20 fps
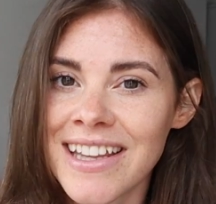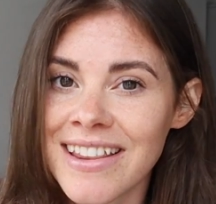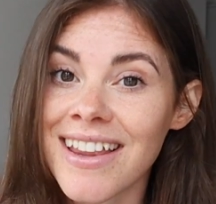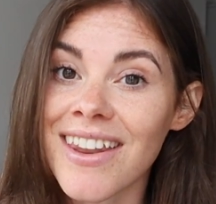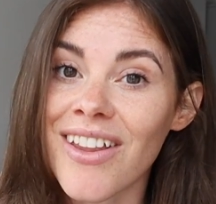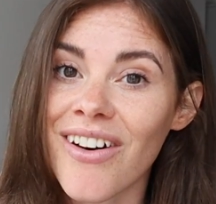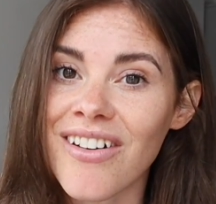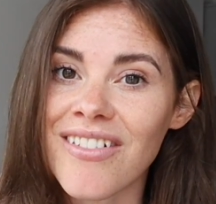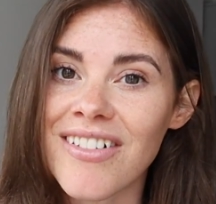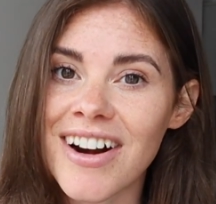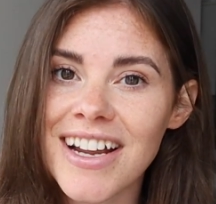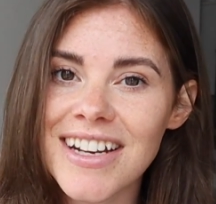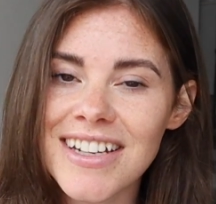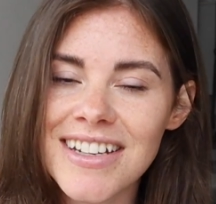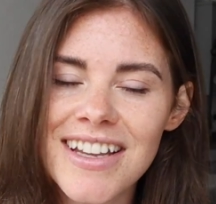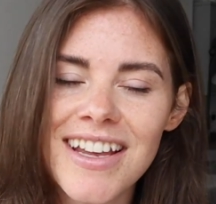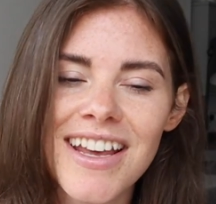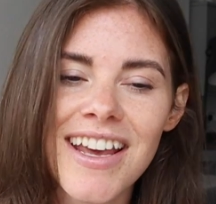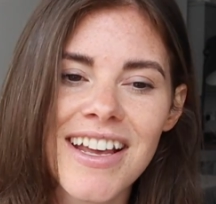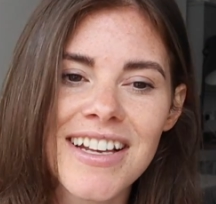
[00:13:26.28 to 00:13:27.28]
in the long
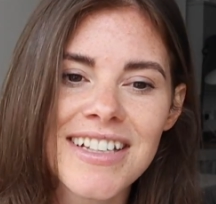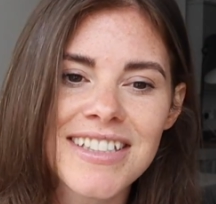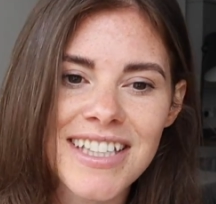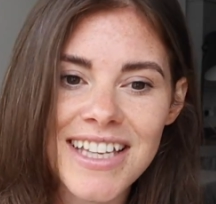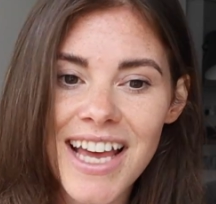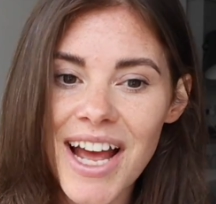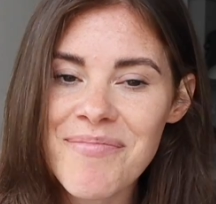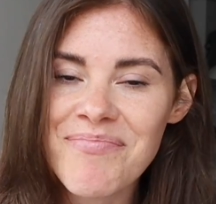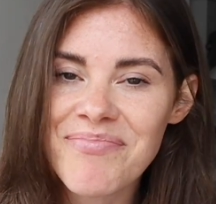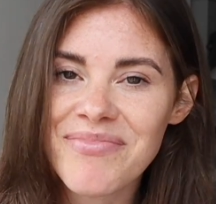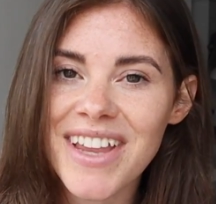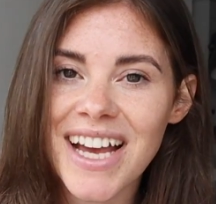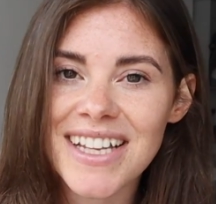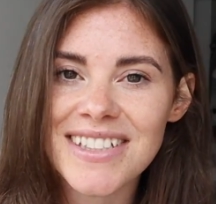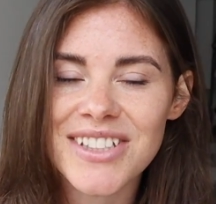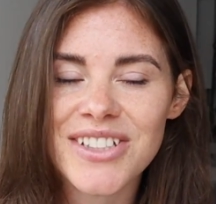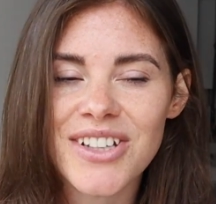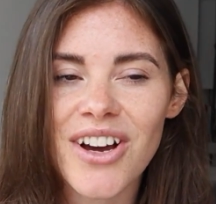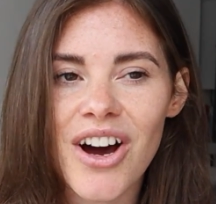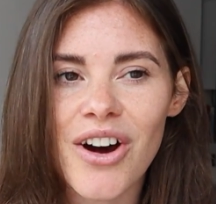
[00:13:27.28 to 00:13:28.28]
run. So yeah,
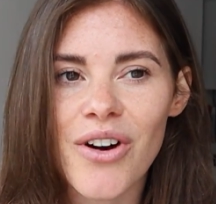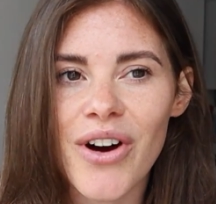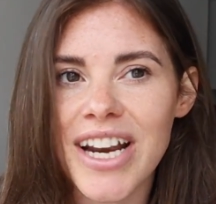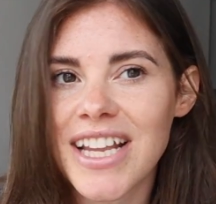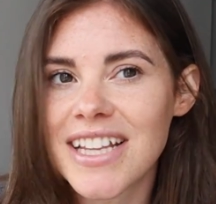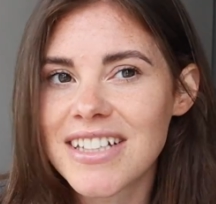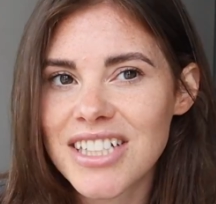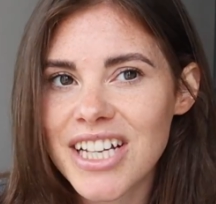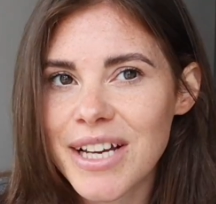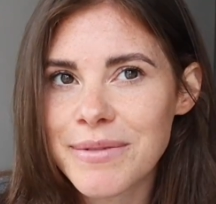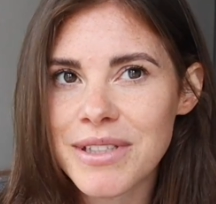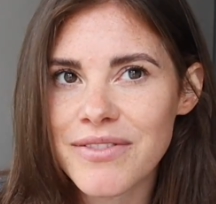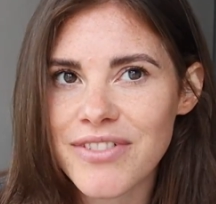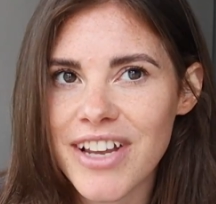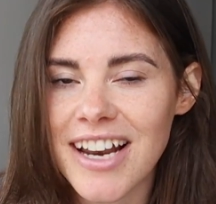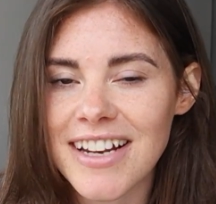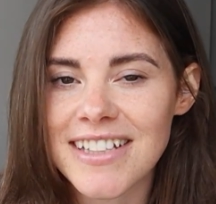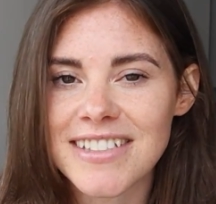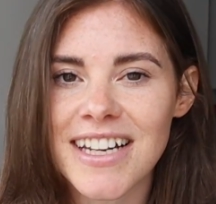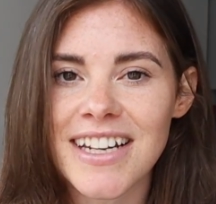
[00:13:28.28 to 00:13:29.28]
that's the goal. And in terms of
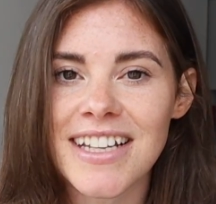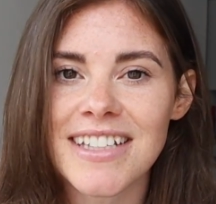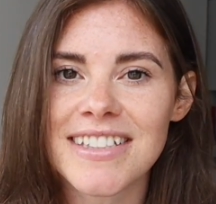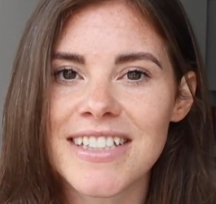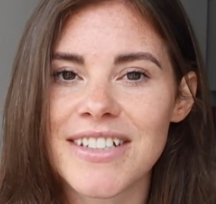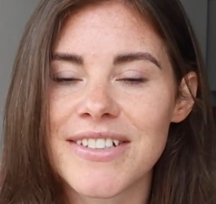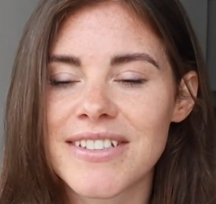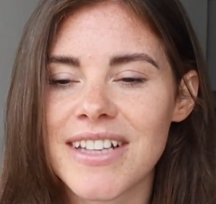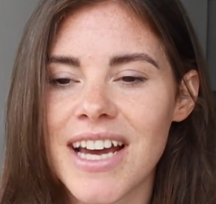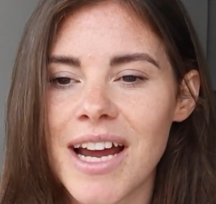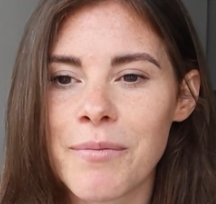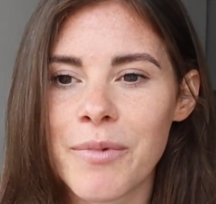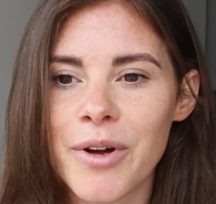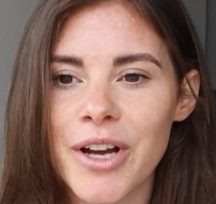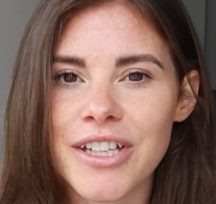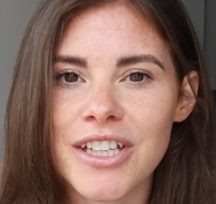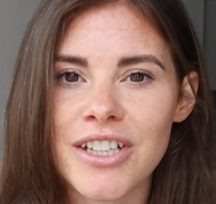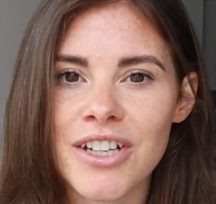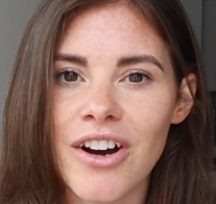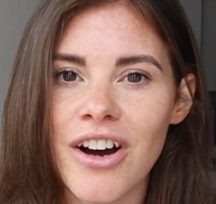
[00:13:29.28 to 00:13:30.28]
calisthenic skills that I'm
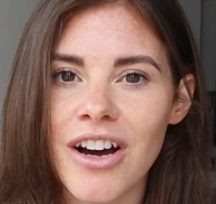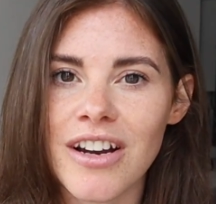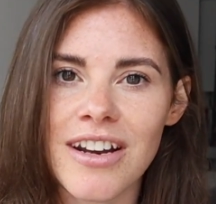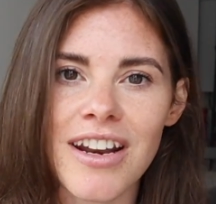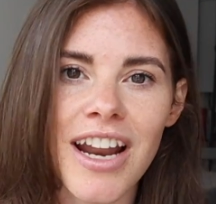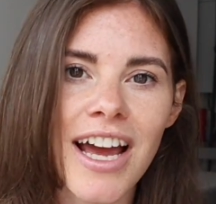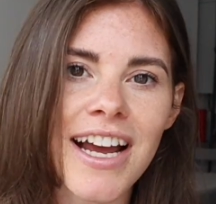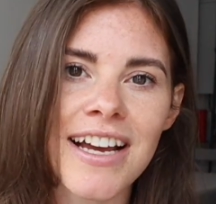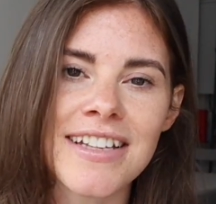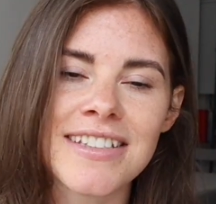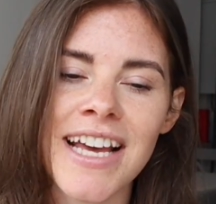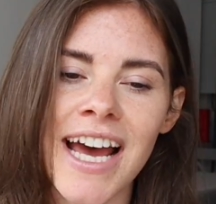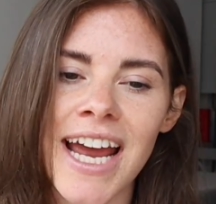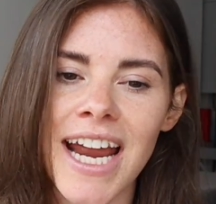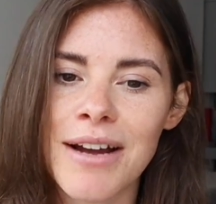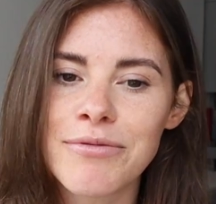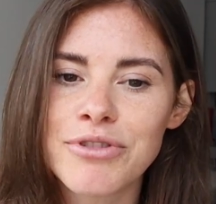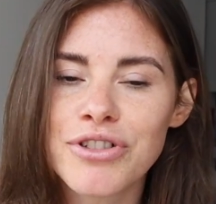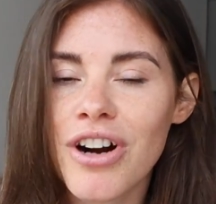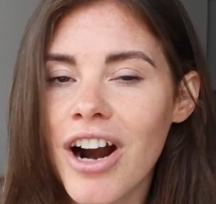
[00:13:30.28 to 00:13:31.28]
working on, like I
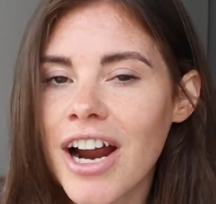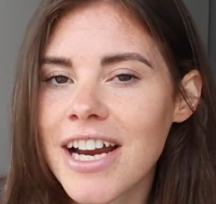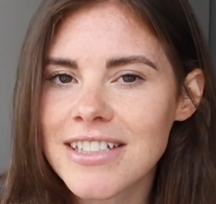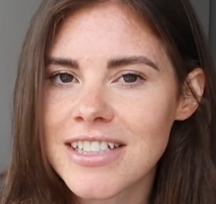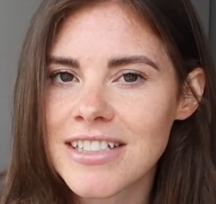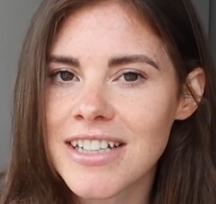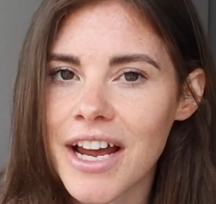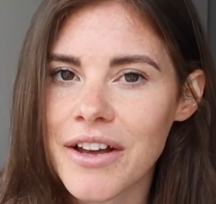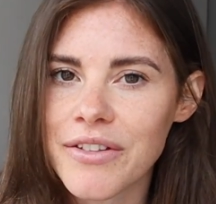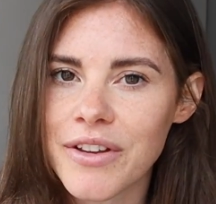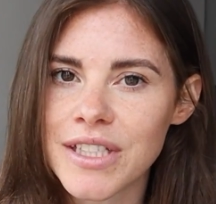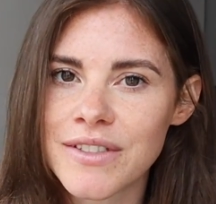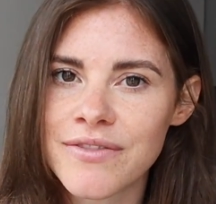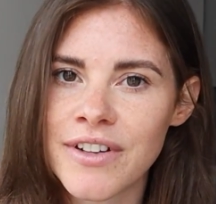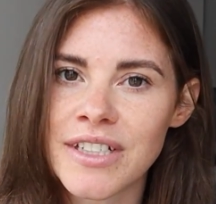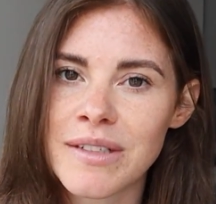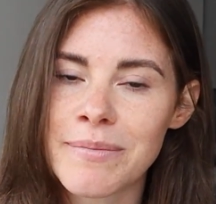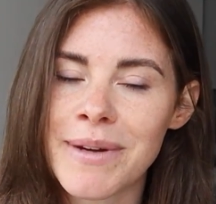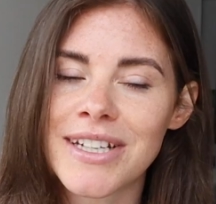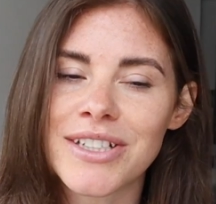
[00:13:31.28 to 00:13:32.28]
say, I'm trying to nail those
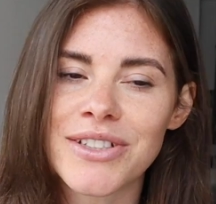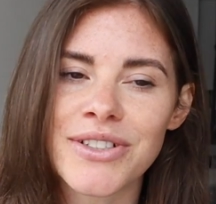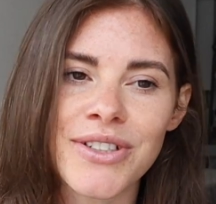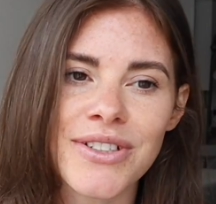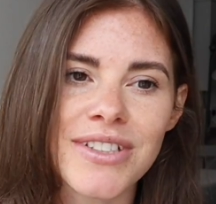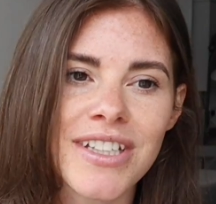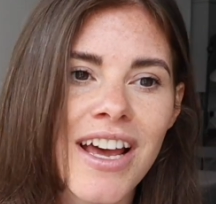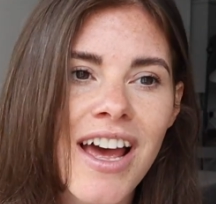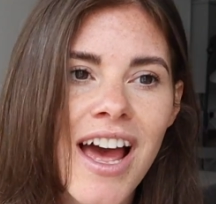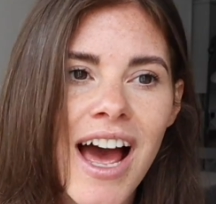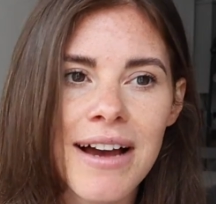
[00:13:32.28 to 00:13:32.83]
fundamentals.